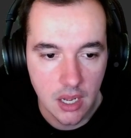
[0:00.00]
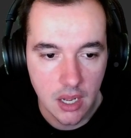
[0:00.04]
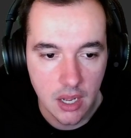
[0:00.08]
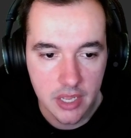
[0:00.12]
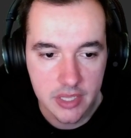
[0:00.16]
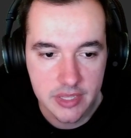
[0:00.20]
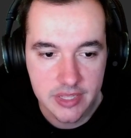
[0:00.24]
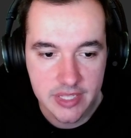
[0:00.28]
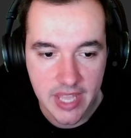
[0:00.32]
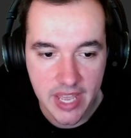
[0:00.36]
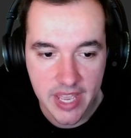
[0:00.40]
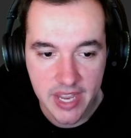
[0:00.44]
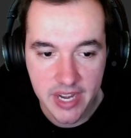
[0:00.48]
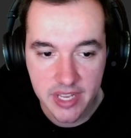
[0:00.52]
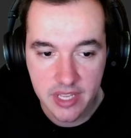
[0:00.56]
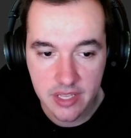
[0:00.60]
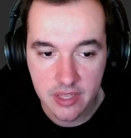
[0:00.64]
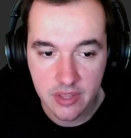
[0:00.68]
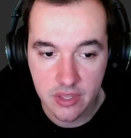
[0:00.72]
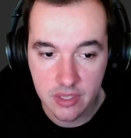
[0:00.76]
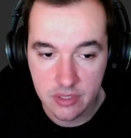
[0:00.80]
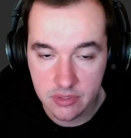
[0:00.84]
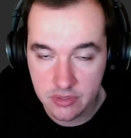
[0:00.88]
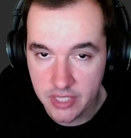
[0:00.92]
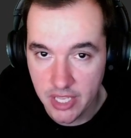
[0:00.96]
that
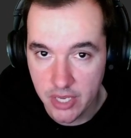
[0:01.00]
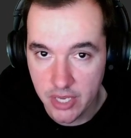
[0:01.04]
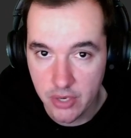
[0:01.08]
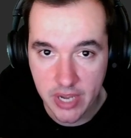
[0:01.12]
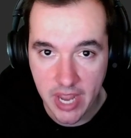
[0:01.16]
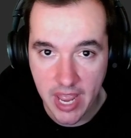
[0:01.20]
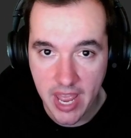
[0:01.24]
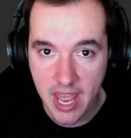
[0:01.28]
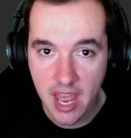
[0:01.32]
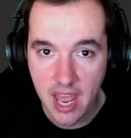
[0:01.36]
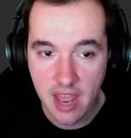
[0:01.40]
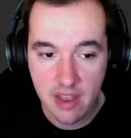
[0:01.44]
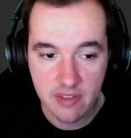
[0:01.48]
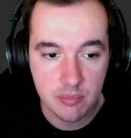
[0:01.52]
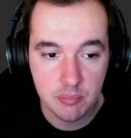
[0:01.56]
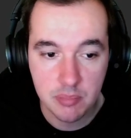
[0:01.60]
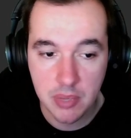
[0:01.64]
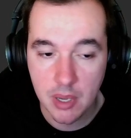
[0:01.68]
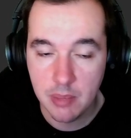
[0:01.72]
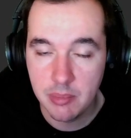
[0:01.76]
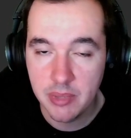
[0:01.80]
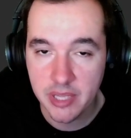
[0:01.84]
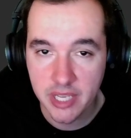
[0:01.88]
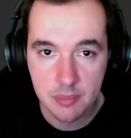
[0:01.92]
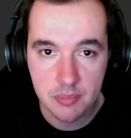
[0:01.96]
they don't have
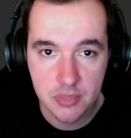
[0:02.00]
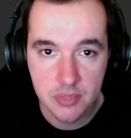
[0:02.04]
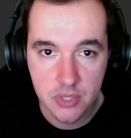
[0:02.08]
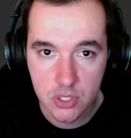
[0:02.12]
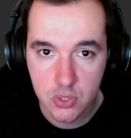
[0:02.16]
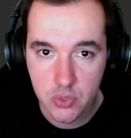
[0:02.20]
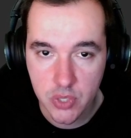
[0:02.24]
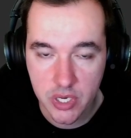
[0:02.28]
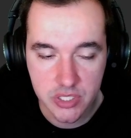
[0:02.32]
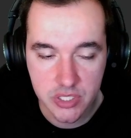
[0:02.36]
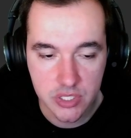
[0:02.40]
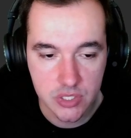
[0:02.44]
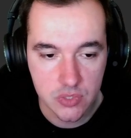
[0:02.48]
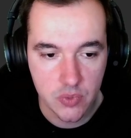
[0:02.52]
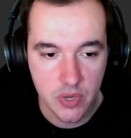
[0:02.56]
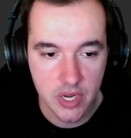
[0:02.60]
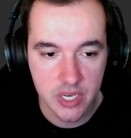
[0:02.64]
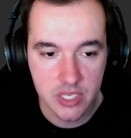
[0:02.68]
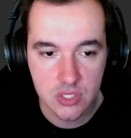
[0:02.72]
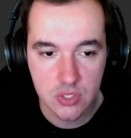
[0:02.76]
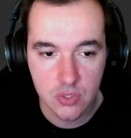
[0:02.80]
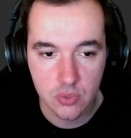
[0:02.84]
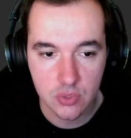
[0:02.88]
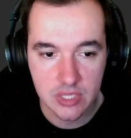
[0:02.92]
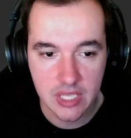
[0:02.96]
public IP addresses, right?
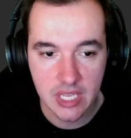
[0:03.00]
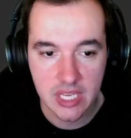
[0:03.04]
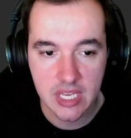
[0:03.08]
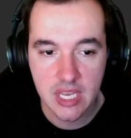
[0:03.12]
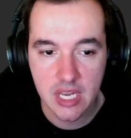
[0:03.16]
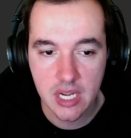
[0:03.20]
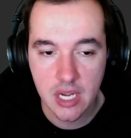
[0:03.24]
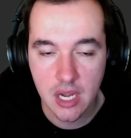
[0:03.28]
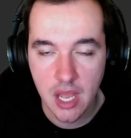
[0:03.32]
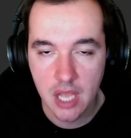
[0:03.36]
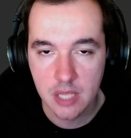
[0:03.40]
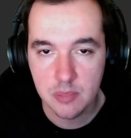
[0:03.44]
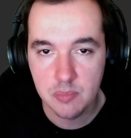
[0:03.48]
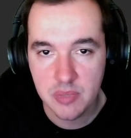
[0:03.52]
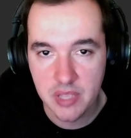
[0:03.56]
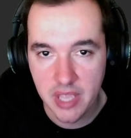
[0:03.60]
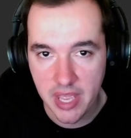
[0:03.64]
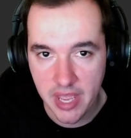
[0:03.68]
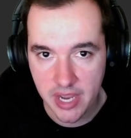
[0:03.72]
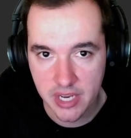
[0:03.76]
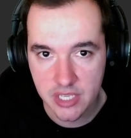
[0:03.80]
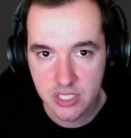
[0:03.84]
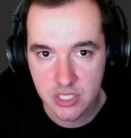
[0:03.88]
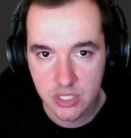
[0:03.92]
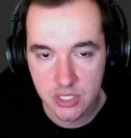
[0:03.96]
So they cannot be
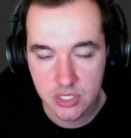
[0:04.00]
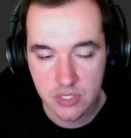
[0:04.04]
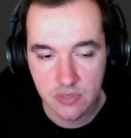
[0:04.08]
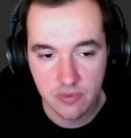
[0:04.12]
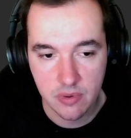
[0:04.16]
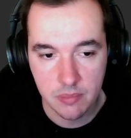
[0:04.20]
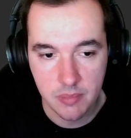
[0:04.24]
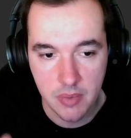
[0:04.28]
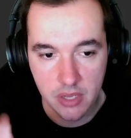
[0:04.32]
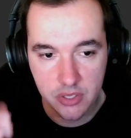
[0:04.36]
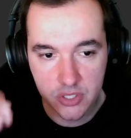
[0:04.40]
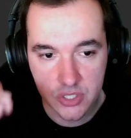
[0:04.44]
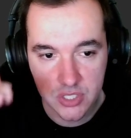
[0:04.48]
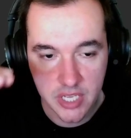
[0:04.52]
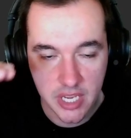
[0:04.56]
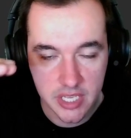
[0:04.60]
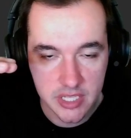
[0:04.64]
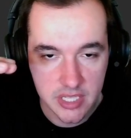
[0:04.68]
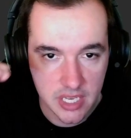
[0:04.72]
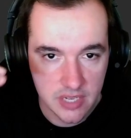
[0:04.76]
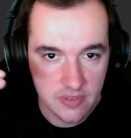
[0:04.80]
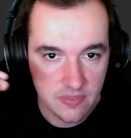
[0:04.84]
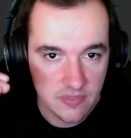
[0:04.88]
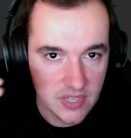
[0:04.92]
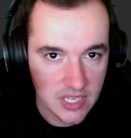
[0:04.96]
accessed from outside
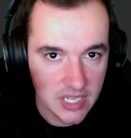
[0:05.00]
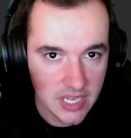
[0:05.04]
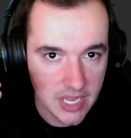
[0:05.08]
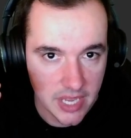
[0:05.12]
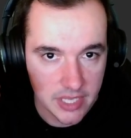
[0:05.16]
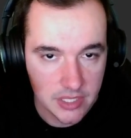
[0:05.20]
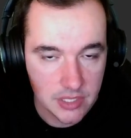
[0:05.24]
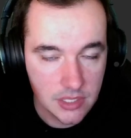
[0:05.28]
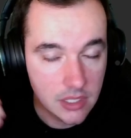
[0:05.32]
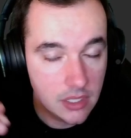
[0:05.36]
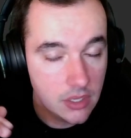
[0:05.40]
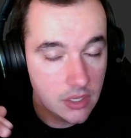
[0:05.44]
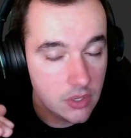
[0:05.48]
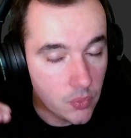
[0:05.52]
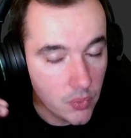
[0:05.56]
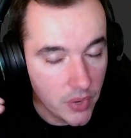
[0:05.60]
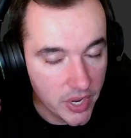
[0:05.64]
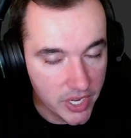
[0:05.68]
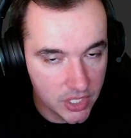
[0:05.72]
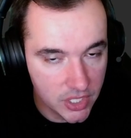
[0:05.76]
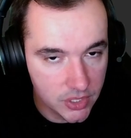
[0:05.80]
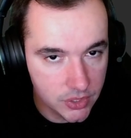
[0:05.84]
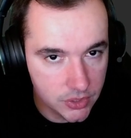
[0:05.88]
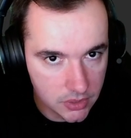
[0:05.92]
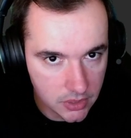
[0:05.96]
that VNet
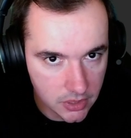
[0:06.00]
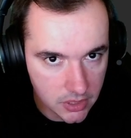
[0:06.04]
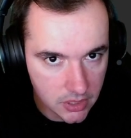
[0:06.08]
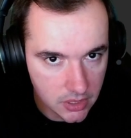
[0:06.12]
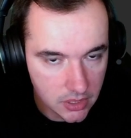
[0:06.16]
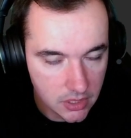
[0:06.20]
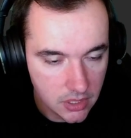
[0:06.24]
regularly.